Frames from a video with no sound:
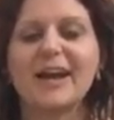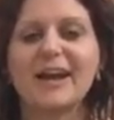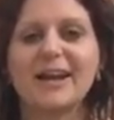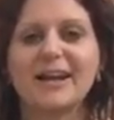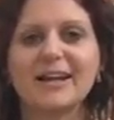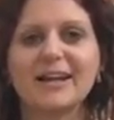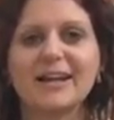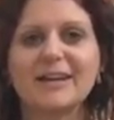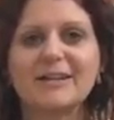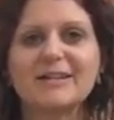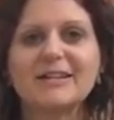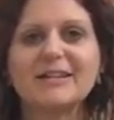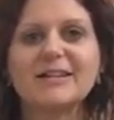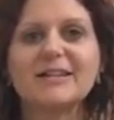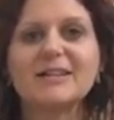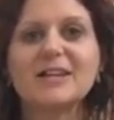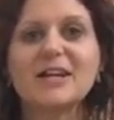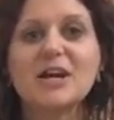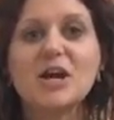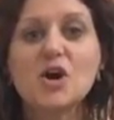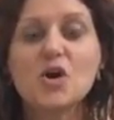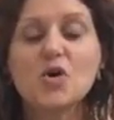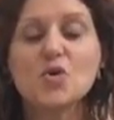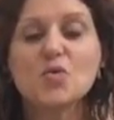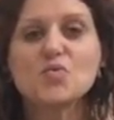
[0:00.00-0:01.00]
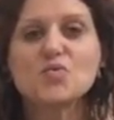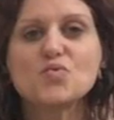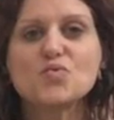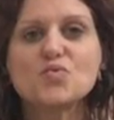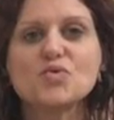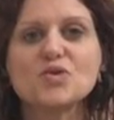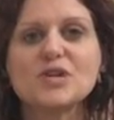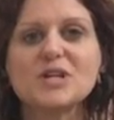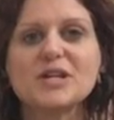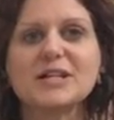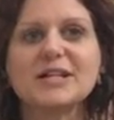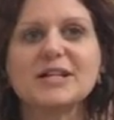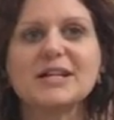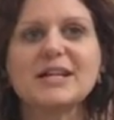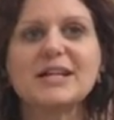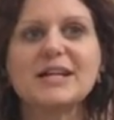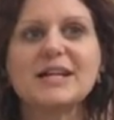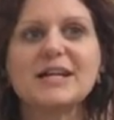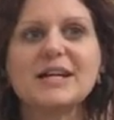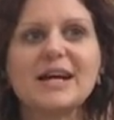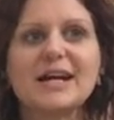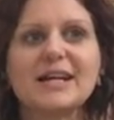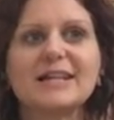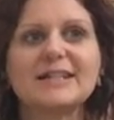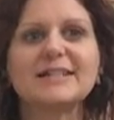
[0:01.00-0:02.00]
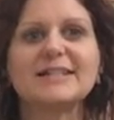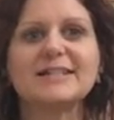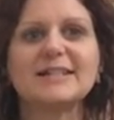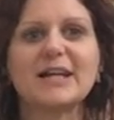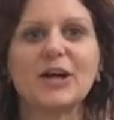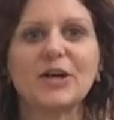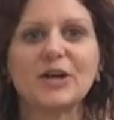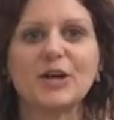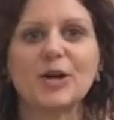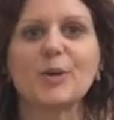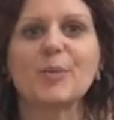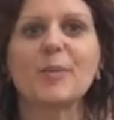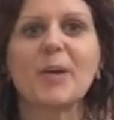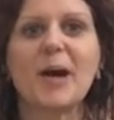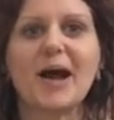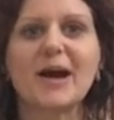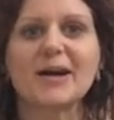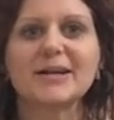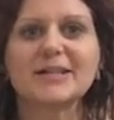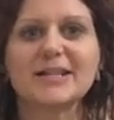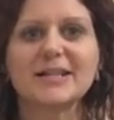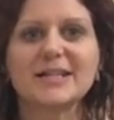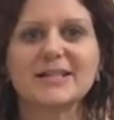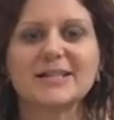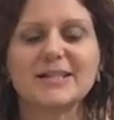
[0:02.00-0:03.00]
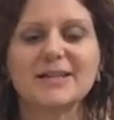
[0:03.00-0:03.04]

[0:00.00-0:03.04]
And it can really excel your practice